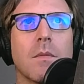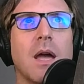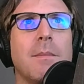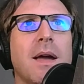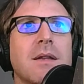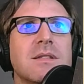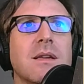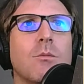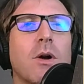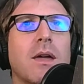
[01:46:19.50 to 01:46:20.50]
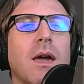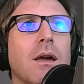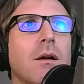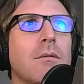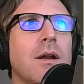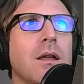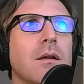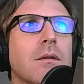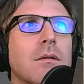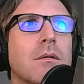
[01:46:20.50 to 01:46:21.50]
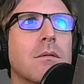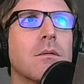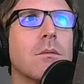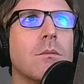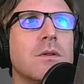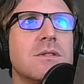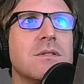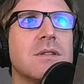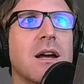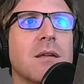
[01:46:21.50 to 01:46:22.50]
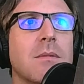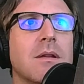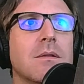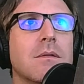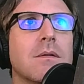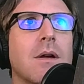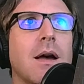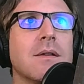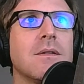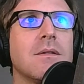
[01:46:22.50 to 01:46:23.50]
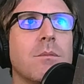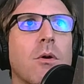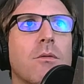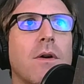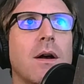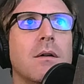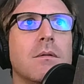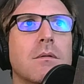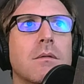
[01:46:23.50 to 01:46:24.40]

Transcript: I in CMYK already? What's this document? ICC profile.